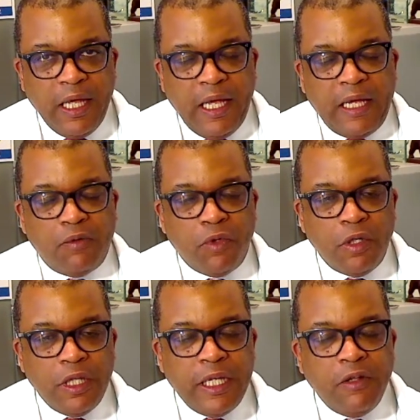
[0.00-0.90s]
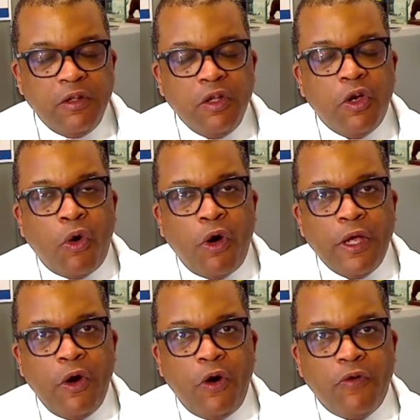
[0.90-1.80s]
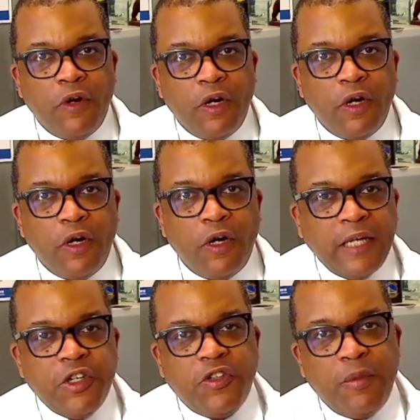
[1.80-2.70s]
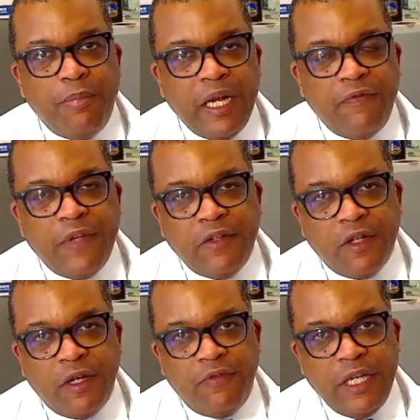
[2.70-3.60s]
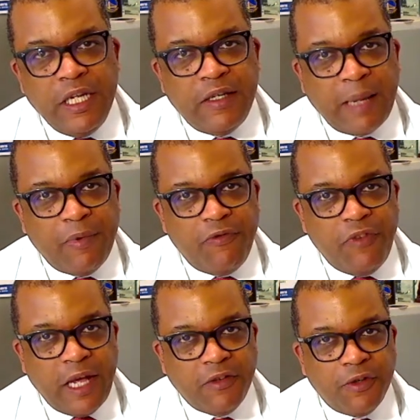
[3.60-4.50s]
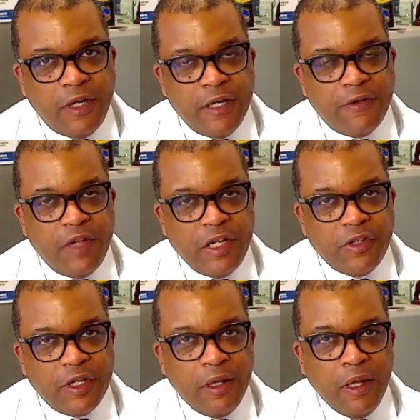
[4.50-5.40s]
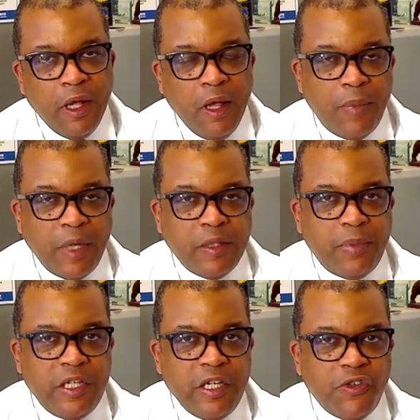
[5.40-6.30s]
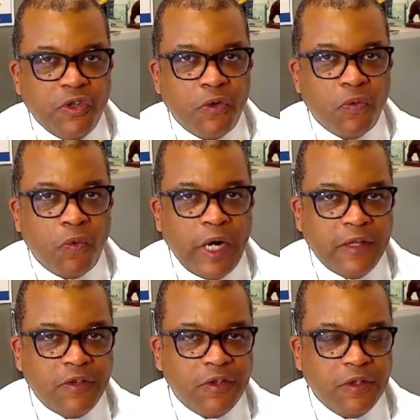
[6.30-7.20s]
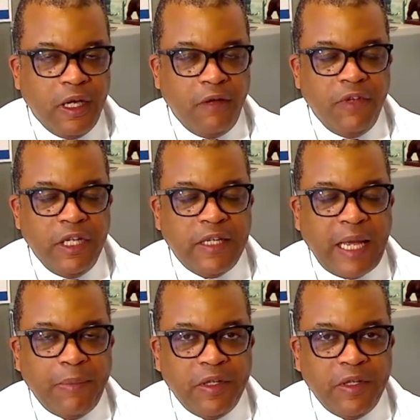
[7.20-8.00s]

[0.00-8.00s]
and really going over not just the benefits of any type of test or intervention, but the potential risks of any type of